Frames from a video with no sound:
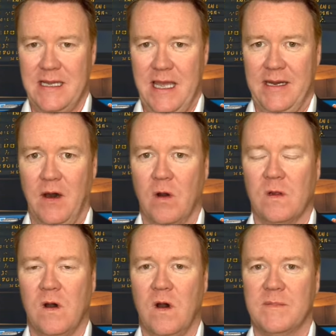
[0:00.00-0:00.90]
And
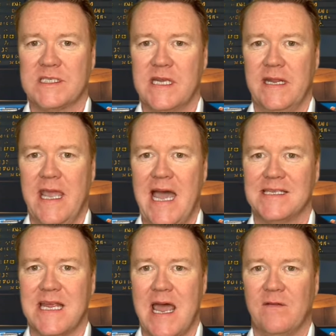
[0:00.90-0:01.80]
Oklahoma City
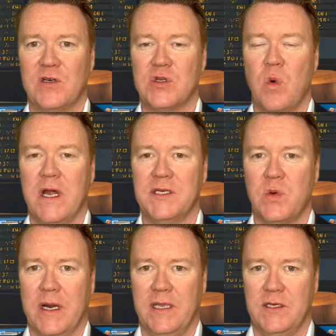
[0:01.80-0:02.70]
has averaged
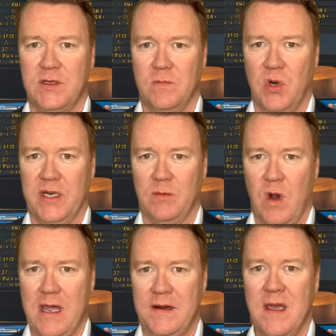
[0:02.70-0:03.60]

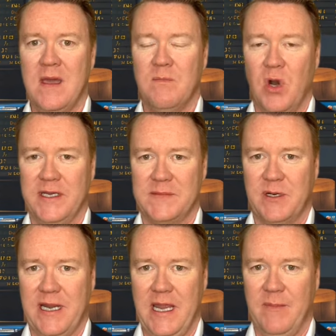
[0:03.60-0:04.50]
122.1 points
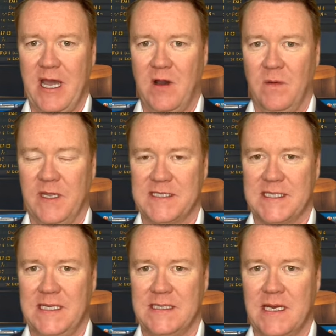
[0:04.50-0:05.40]
per game at home this
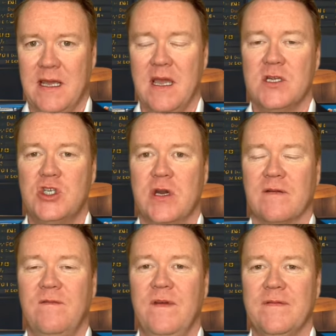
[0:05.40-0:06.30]
season,
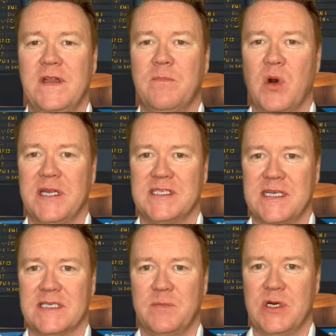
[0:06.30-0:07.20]
shooting
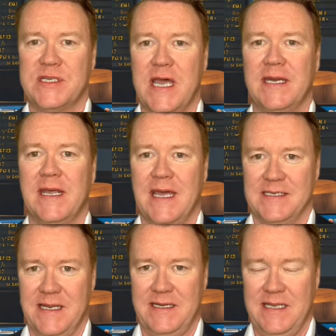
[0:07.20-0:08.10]
50.6%
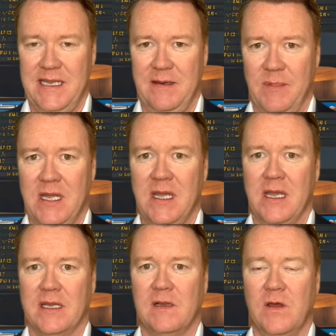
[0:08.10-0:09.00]
as a team,
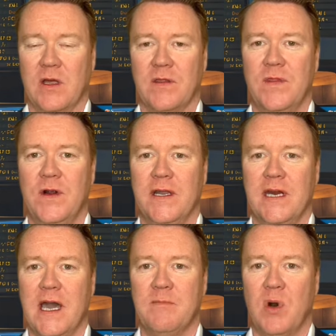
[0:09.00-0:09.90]
including
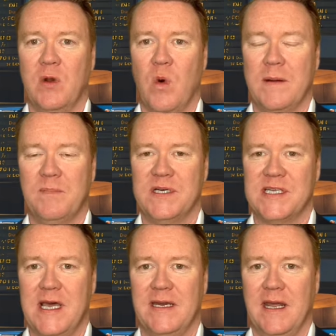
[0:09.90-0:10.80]

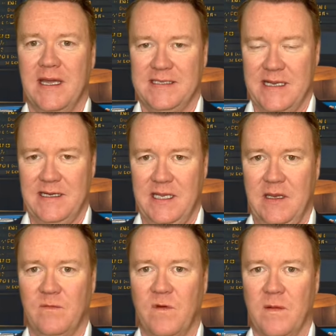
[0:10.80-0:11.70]
39.1% as a
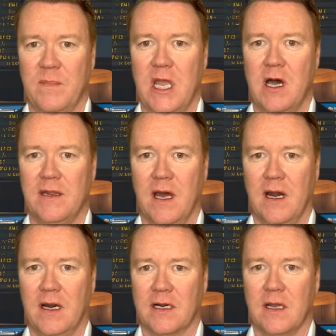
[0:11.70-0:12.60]
team from beyond the
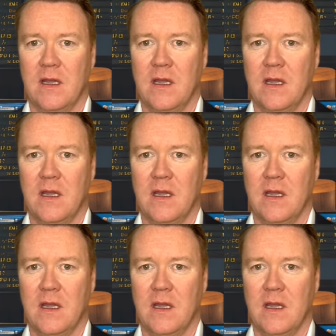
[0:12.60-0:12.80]
arc.